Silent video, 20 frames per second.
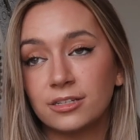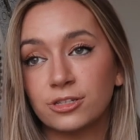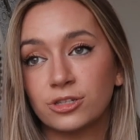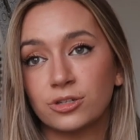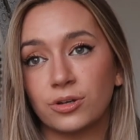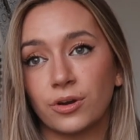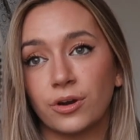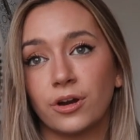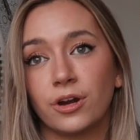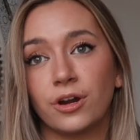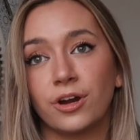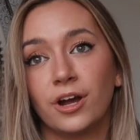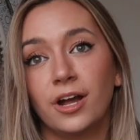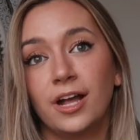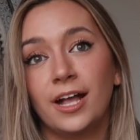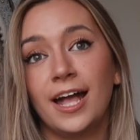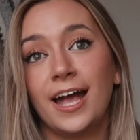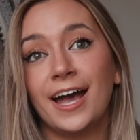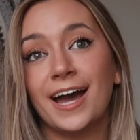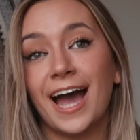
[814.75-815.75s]
So
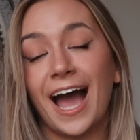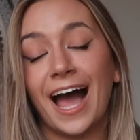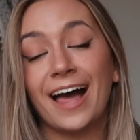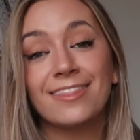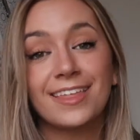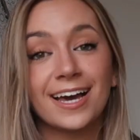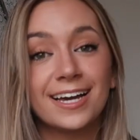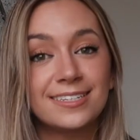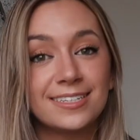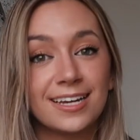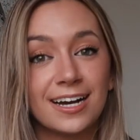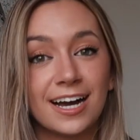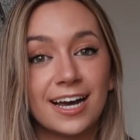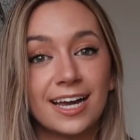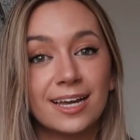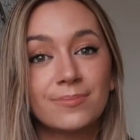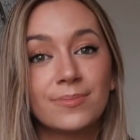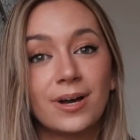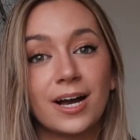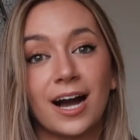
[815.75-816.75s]
at that
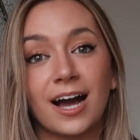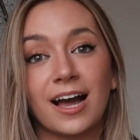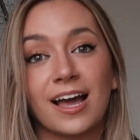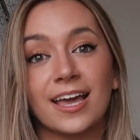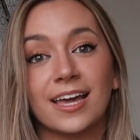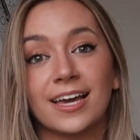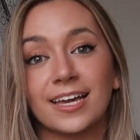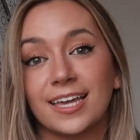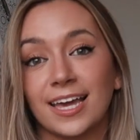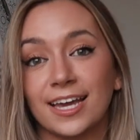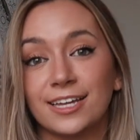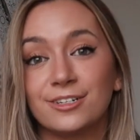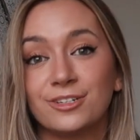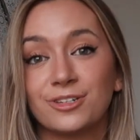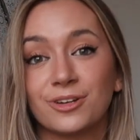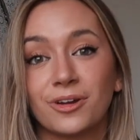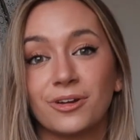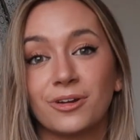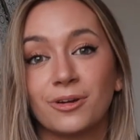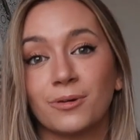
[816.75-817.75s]
time, I again
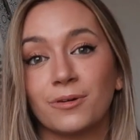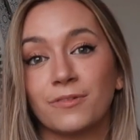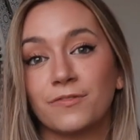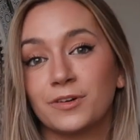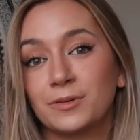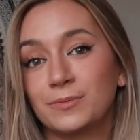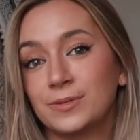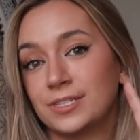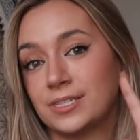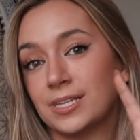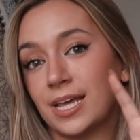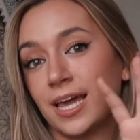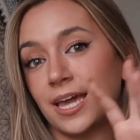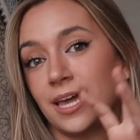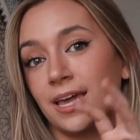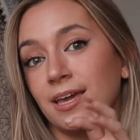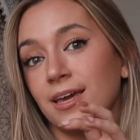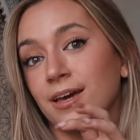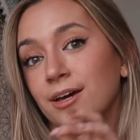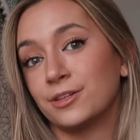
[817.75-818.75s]
don't know if it was
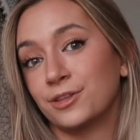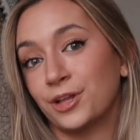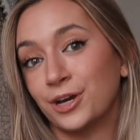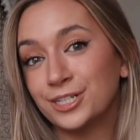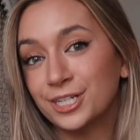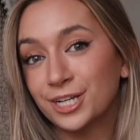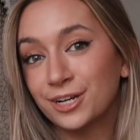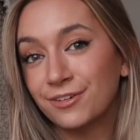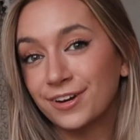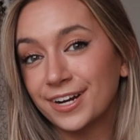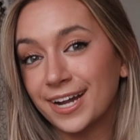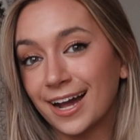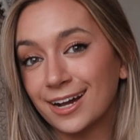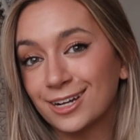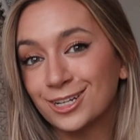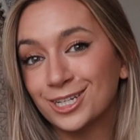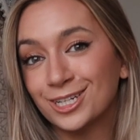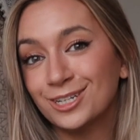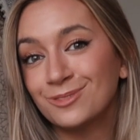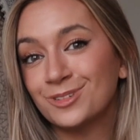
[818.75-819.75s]
a allergic
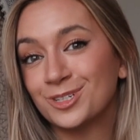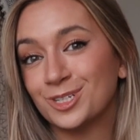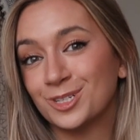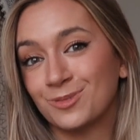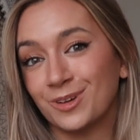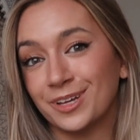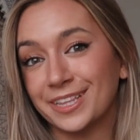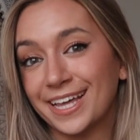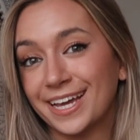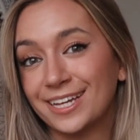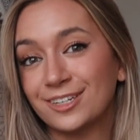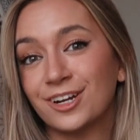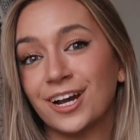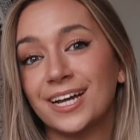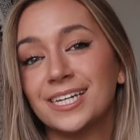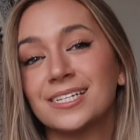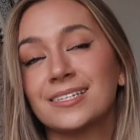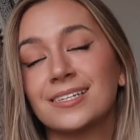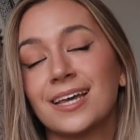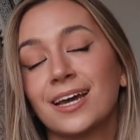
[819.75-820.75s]
reaction, which is what they
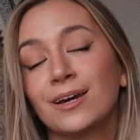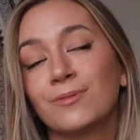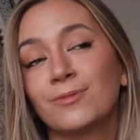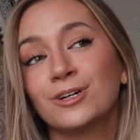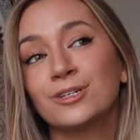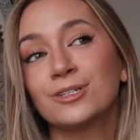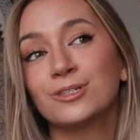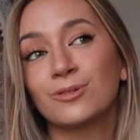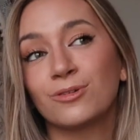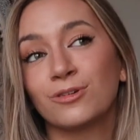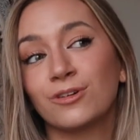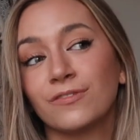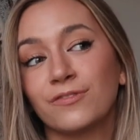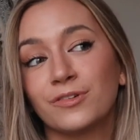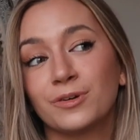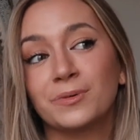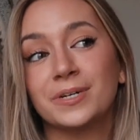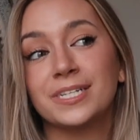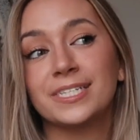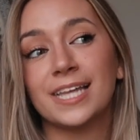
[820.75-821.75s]
tried to say it was, or if
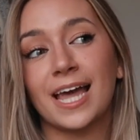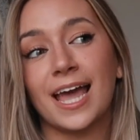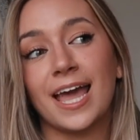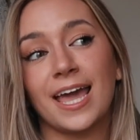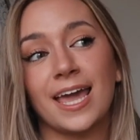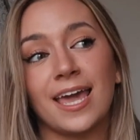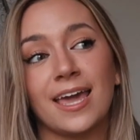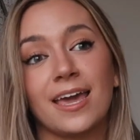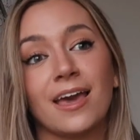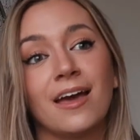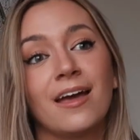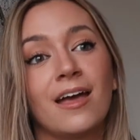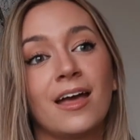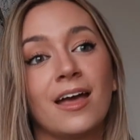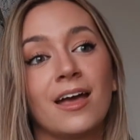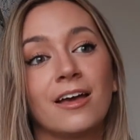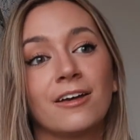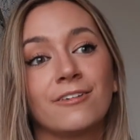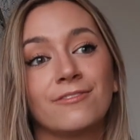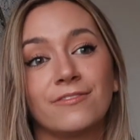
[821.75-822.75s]
it was a
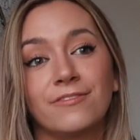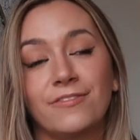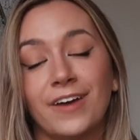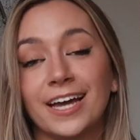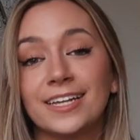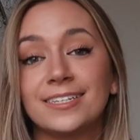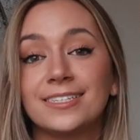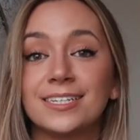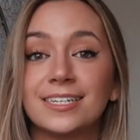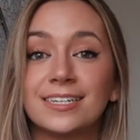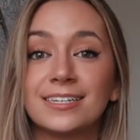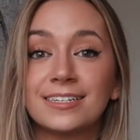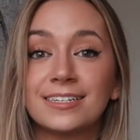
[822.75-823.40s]
vet